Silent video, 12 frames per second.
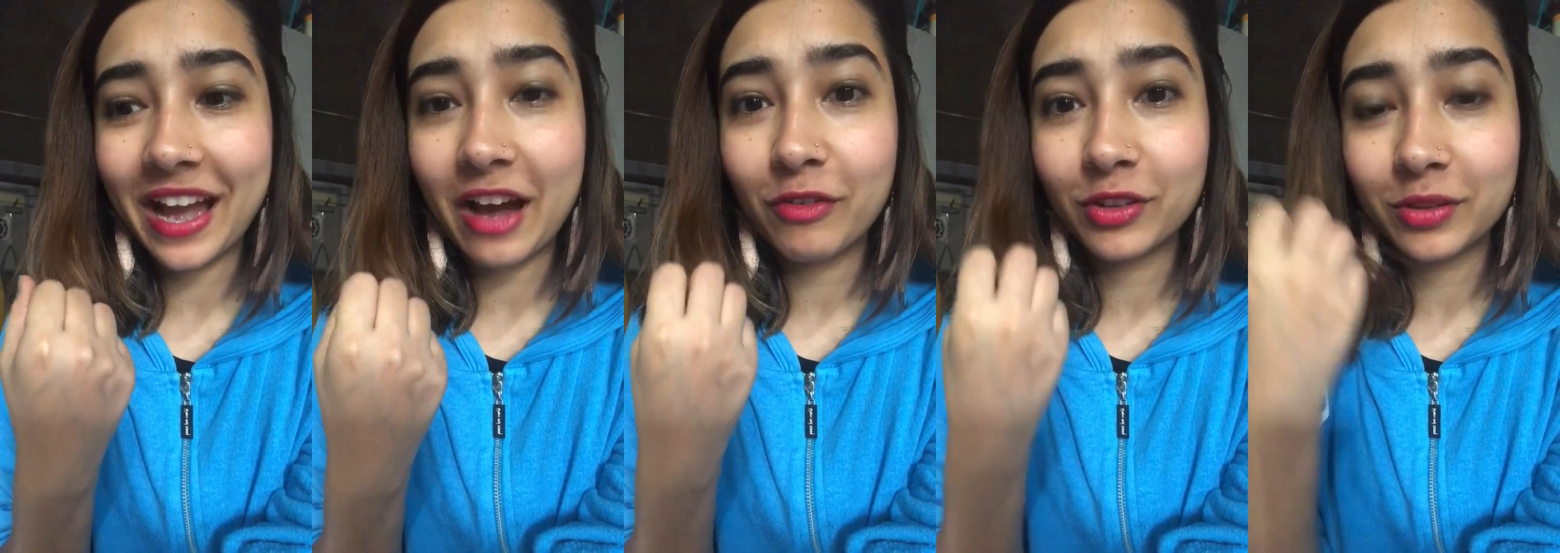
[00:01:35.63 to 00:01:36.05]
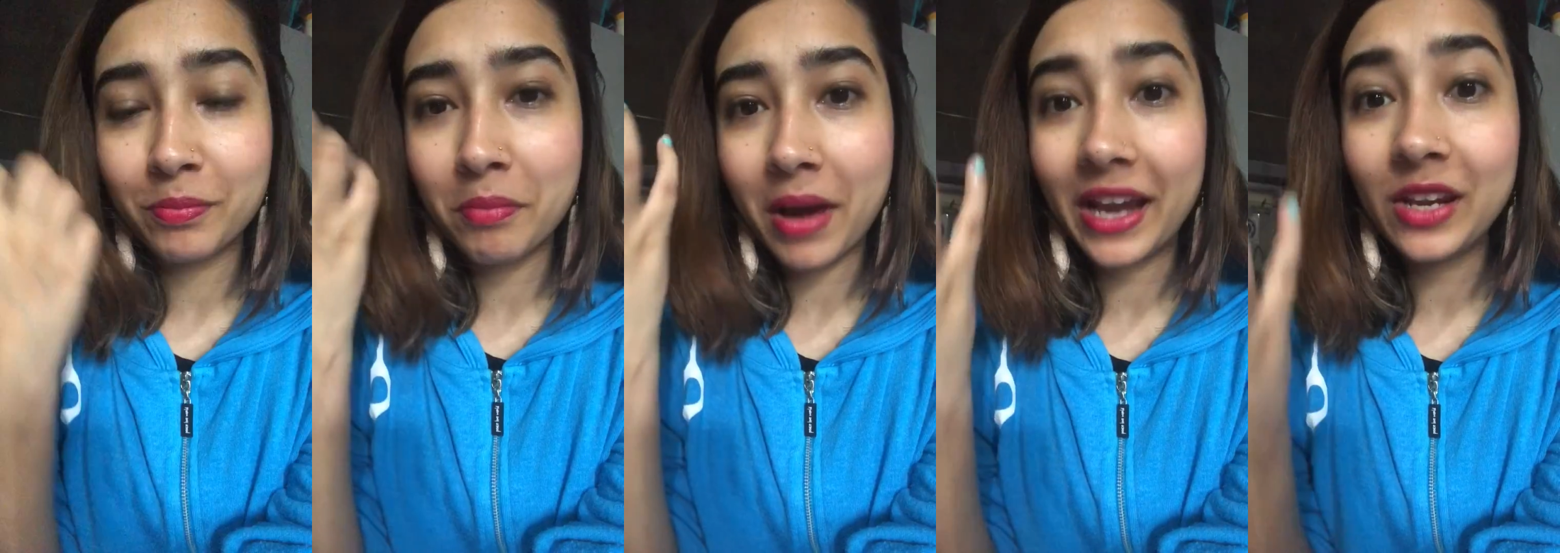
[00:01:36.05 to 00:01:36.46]
our
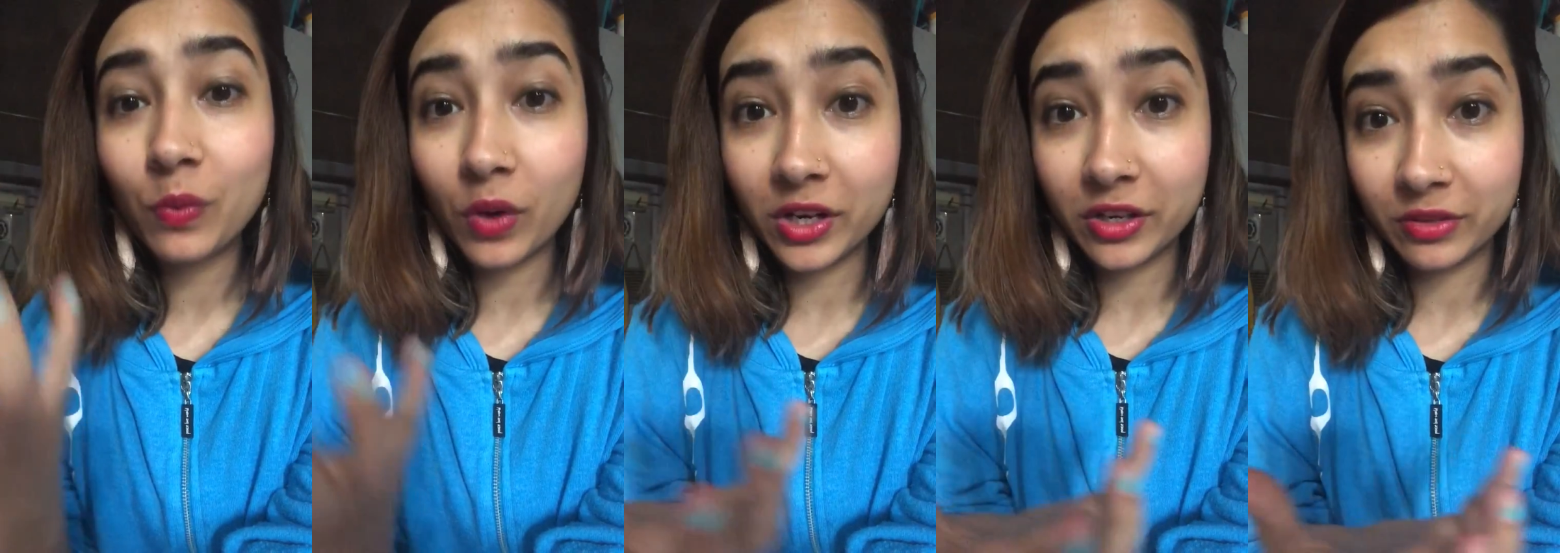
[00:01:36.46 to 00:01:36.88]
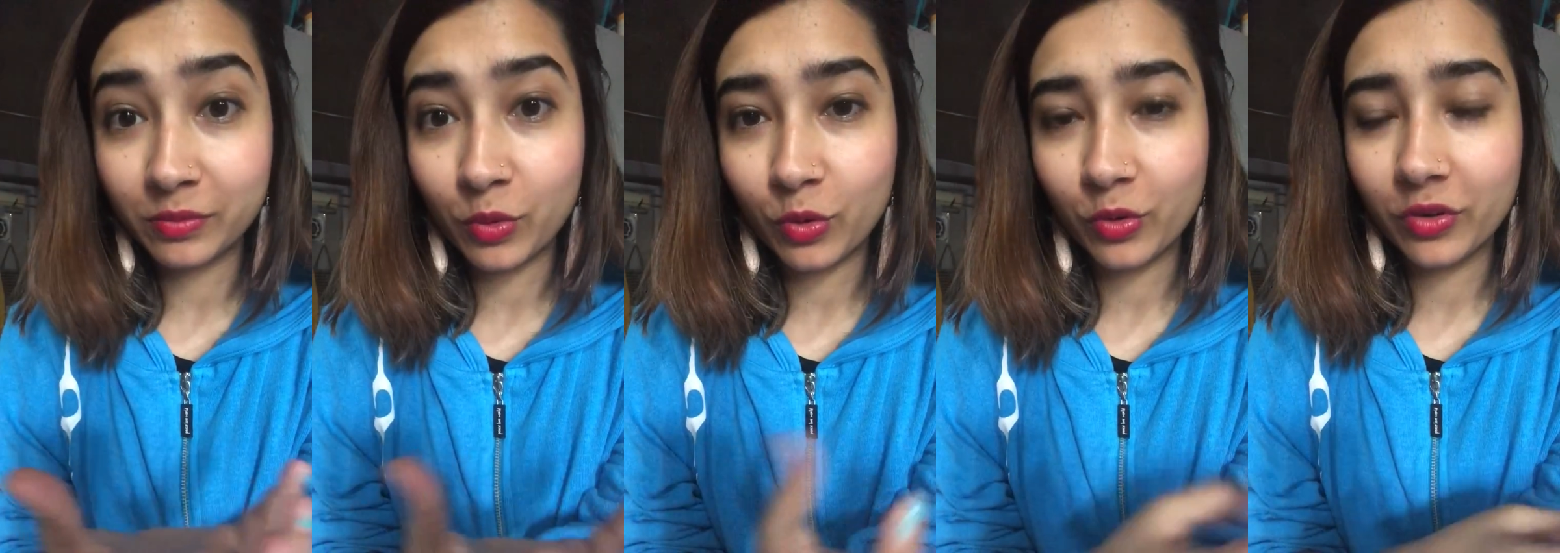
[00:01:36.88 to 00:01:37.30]
mind wander
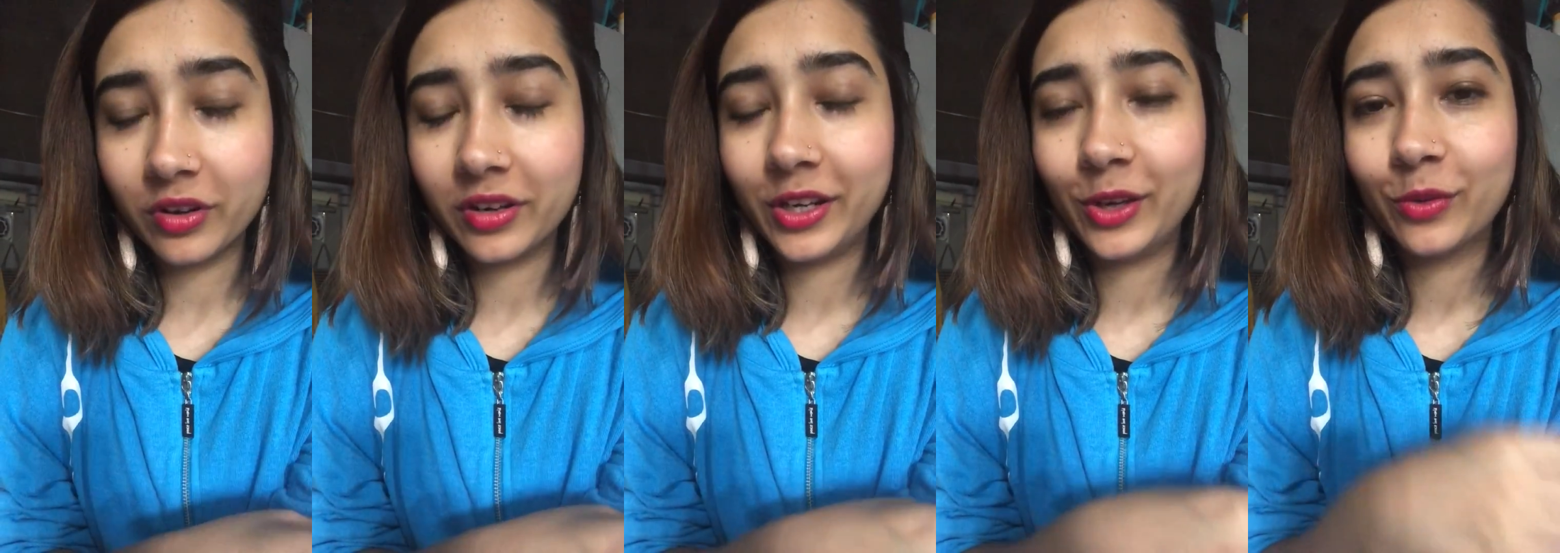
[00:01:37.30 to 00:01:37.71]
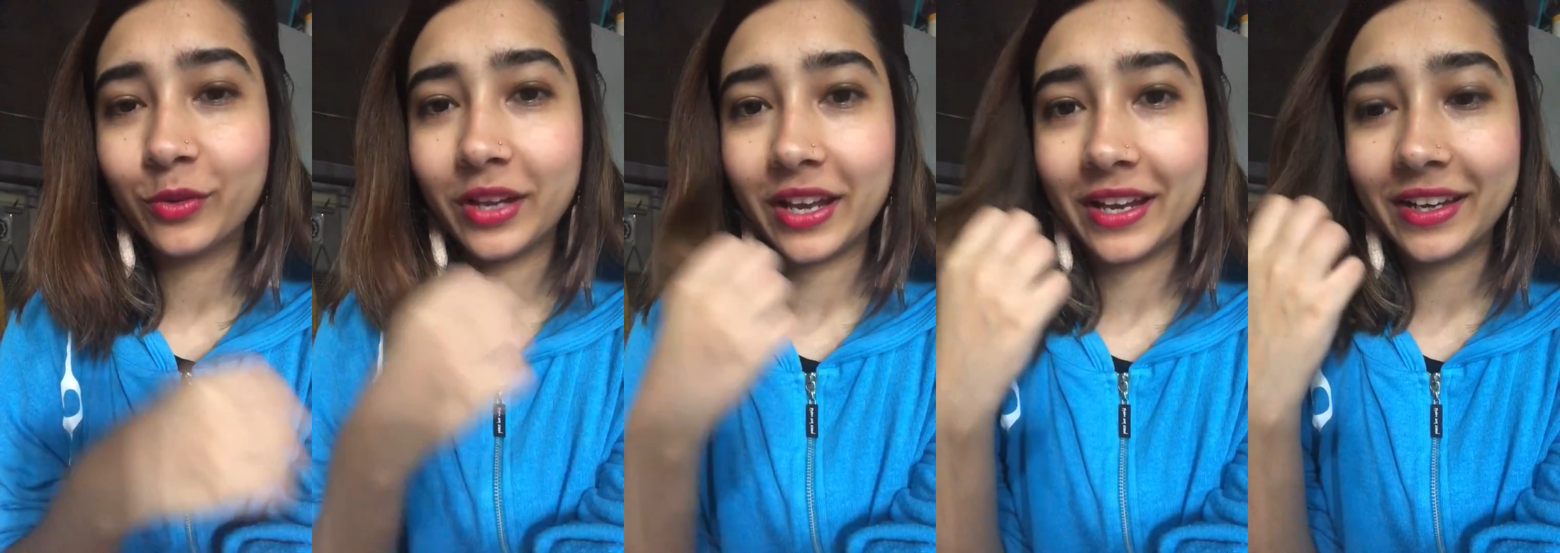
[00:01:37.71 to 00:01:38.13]
more,
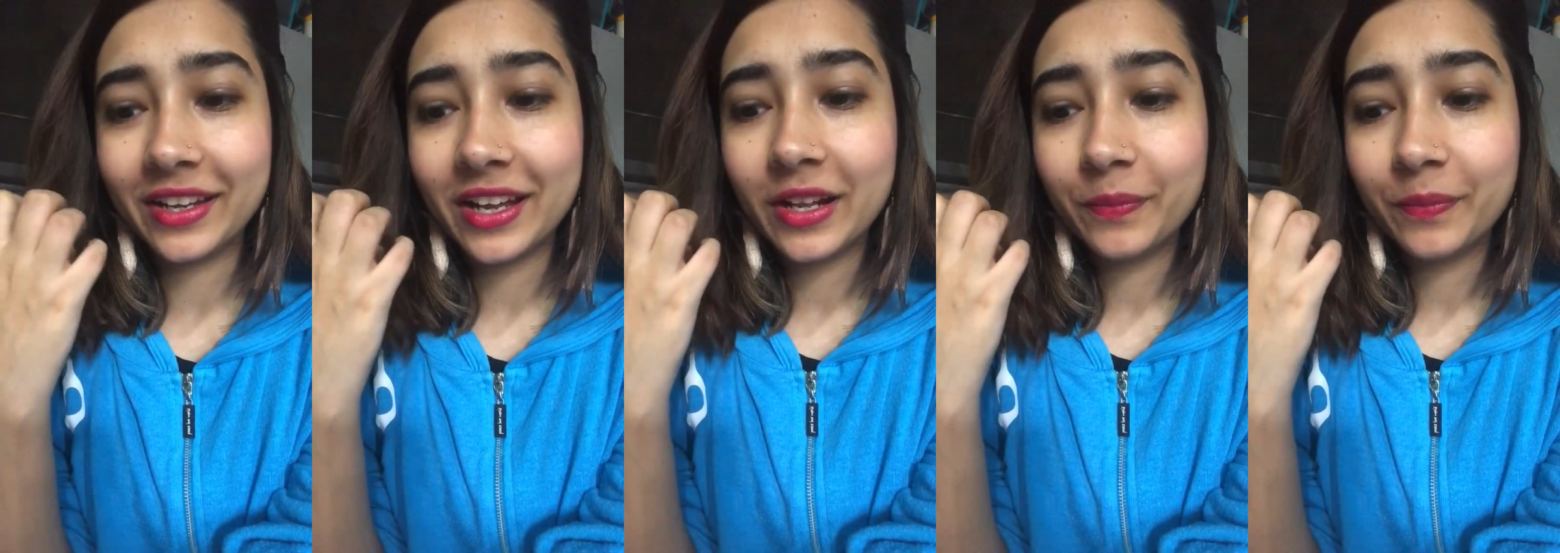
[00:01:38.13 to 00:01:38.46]
and